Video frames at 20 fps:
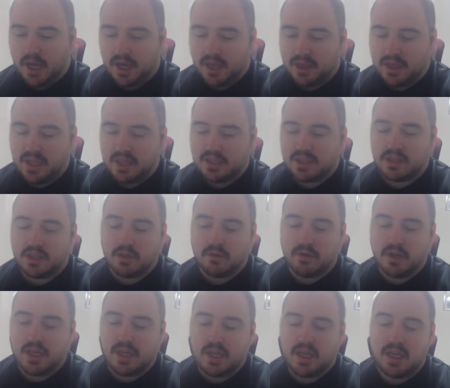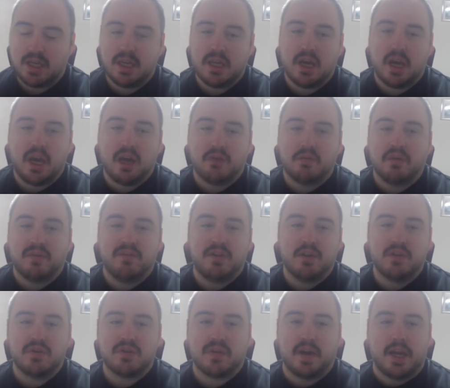These 3
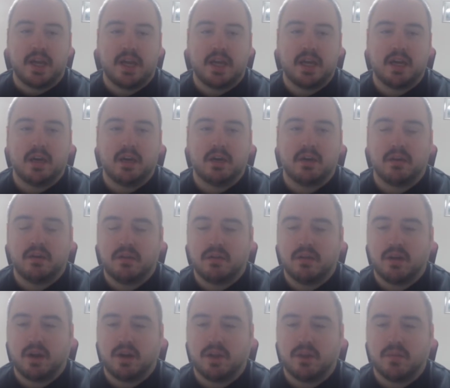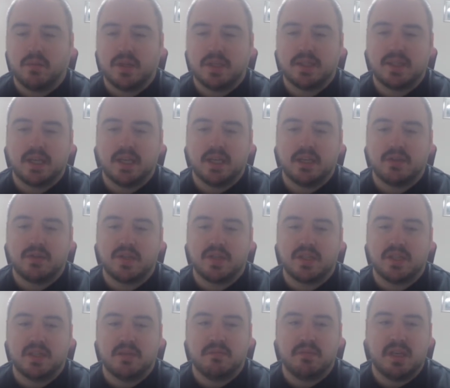reviews right here are the ones that
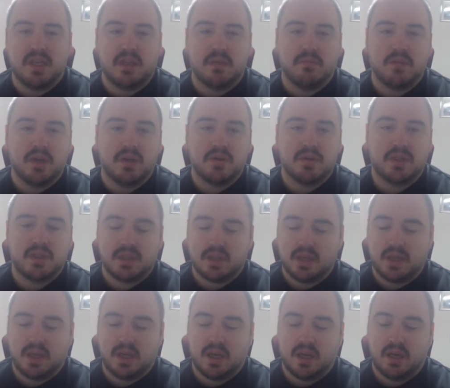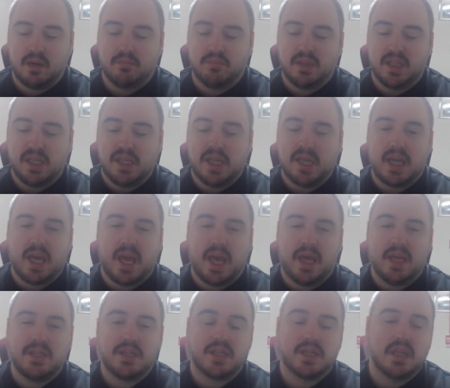interested me the most. Bleeding
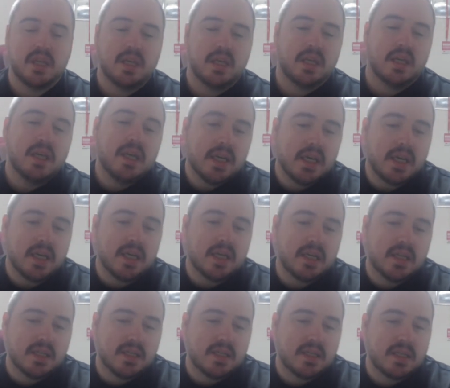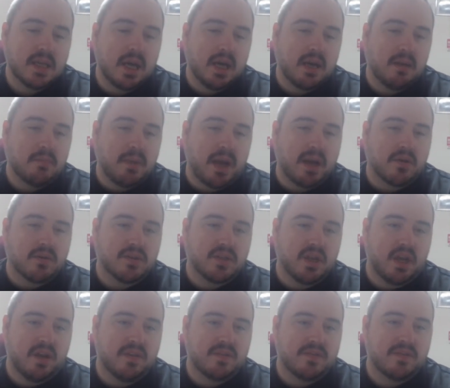Edge is
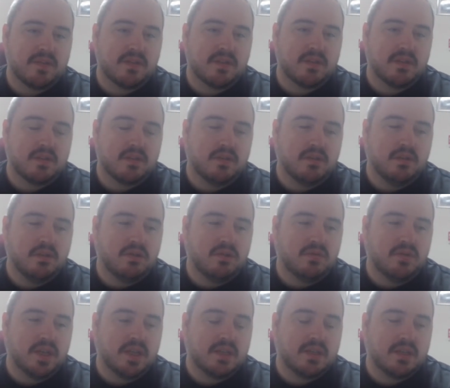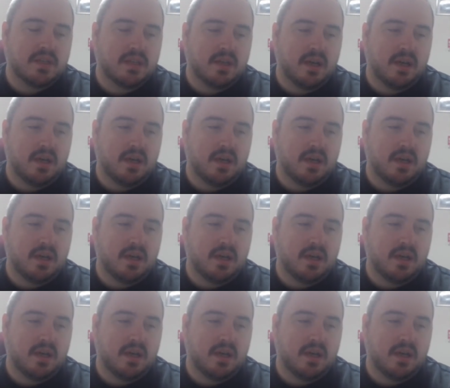Microsoft's newest